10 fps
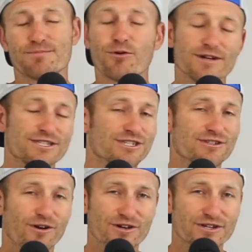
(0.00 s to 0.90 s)
points just
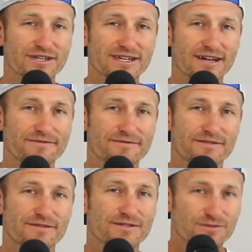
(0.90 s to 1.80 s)
aren't good enough
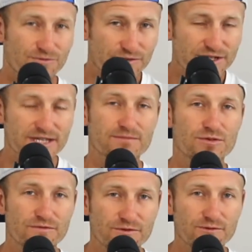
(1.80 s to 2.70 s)
to really
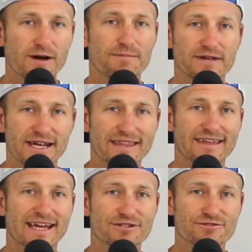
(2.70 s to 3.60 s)
move you up in
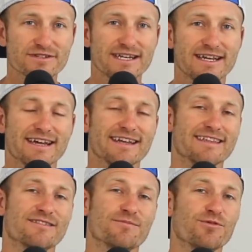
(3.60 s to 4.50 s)
the entry, and
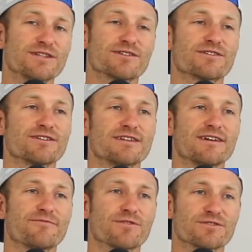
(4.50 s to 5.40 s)
the points aren't good
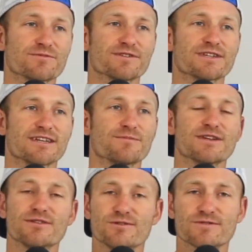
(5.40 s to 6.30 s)
enough where it's really going to be
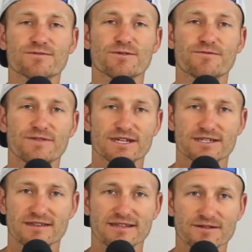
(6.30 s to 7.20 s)
a useful finish
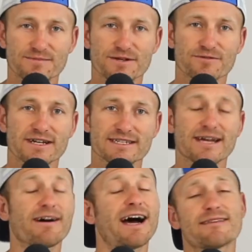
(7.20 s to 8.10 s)
in the Olympic race.
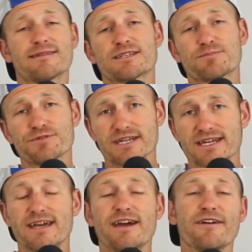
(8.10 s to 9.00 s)
Now, I think
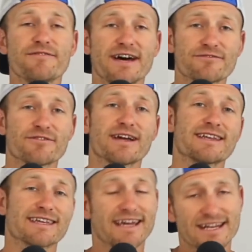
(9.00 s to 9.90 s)
splitting
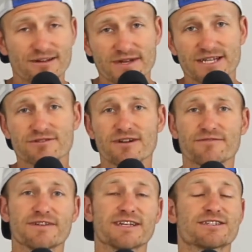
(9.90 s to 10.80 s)
$5,000, getting a main draw
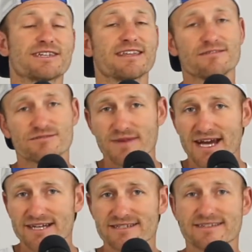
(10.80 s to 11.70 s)
finish, getting those
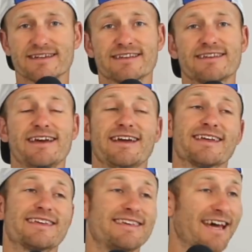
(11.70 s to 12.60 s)
matches in,
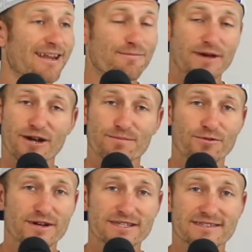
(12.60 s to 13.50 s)
getting better
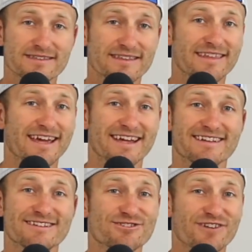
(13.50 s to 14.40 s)
points
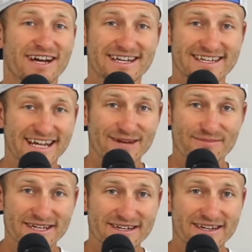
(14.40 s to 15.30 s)
than Try and Kame
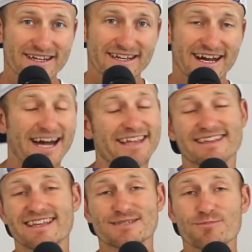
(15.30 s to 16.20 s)
did, I
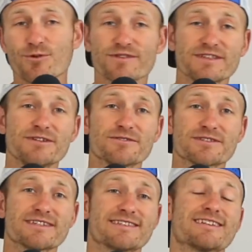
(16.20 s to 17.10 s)
think that's more than
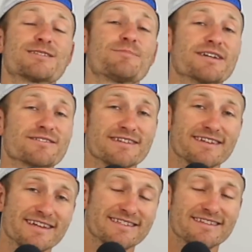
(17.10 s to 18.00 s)
useless, and
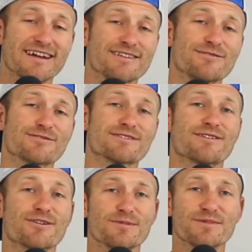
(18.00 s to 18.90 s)
especially it's not a useless
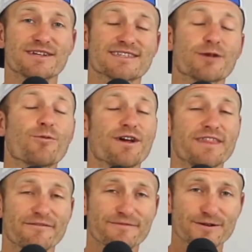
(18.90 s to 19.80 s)
tournament because they won
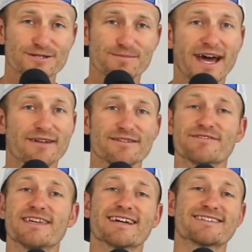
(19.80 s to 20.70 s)
that first Battle of
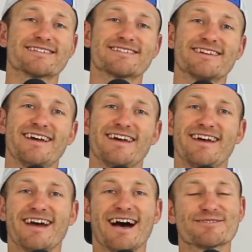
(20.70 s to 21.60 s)
the X's.
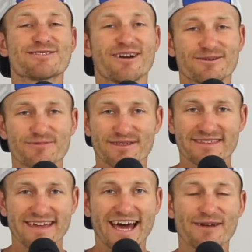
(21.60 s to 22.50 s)
I was talking
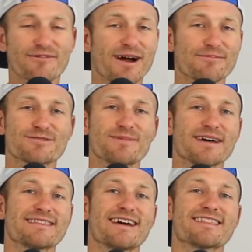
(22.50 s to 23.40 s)
with Adam Roberts
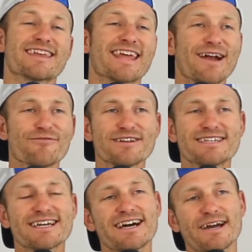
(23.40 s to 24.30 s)
about that every
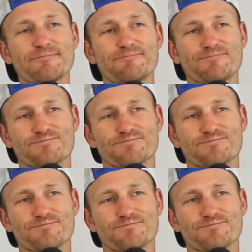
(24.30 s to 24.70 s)
time